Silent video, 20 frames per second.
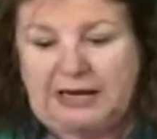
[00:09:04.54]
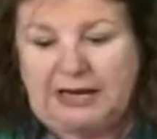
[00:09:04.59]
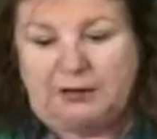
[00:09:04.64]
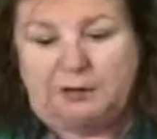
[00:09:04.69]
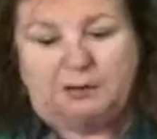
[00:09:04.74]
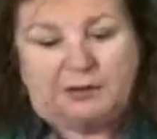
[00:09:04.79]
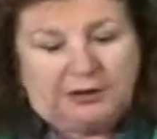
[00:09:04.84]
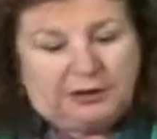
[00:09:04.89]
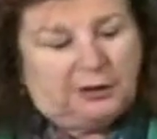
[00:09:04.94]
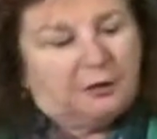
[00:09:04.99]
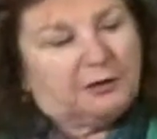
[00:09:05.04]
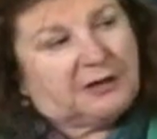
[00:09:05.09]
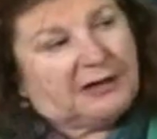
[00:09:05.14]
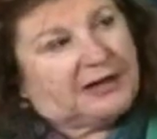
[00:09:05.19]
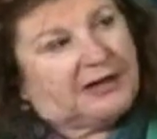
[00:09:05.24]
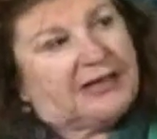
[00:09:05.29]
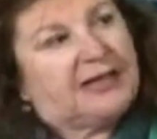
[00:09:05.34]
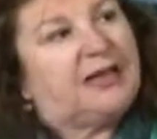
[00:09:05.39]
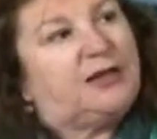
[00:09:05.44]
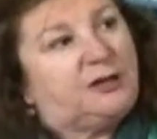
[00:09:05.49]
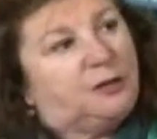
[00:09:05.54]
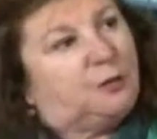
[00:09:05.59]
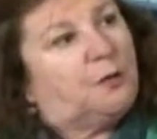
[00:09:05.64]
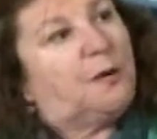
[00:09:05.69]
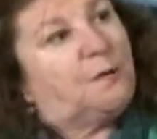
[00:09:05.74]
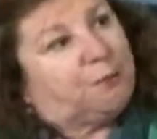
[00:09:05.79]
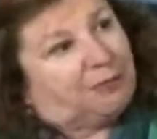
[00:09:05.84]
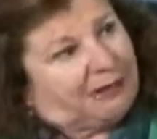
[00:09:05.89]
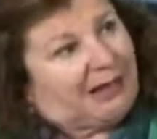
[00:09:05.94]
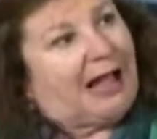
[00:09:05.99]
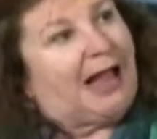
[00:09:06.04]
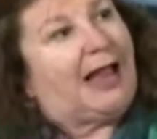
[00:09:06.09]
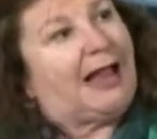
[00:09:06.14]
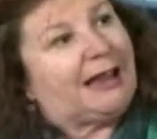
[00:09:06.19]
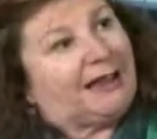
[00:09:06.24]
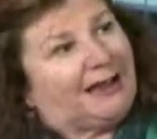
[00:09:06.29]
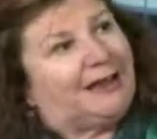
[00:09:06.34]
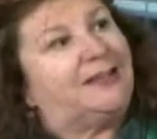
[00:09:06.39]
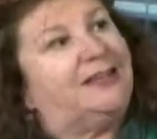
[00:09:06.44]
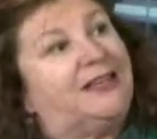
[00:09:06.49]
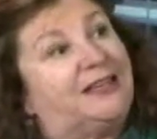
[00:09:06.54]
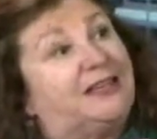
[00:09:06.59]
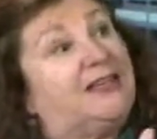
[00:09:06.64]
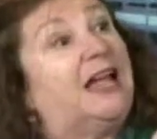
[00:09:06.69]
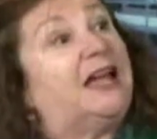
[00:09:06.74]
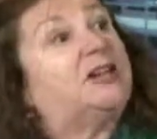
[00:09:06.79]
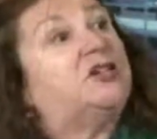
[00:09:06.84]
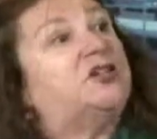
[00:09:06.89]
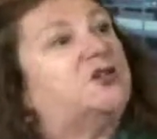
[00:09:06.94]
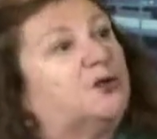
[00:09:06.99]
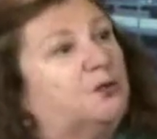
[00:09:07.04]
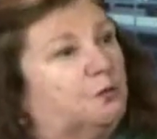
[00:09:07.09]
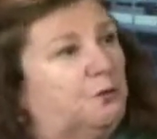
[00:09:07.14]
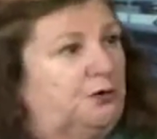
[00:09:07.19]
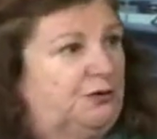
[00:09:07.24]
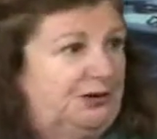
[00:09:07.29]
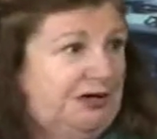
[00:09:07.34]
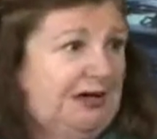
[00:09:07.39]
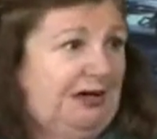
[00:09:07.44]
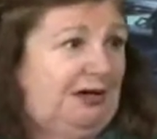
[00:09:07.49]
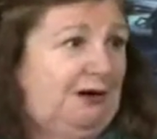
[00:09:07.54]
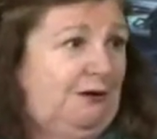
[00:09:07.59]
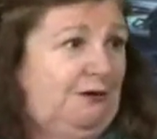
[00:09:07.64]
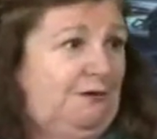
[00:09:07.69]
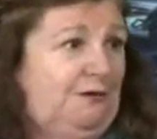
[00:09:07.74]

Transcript: you, you get in, you apply, and the next year we'll take care of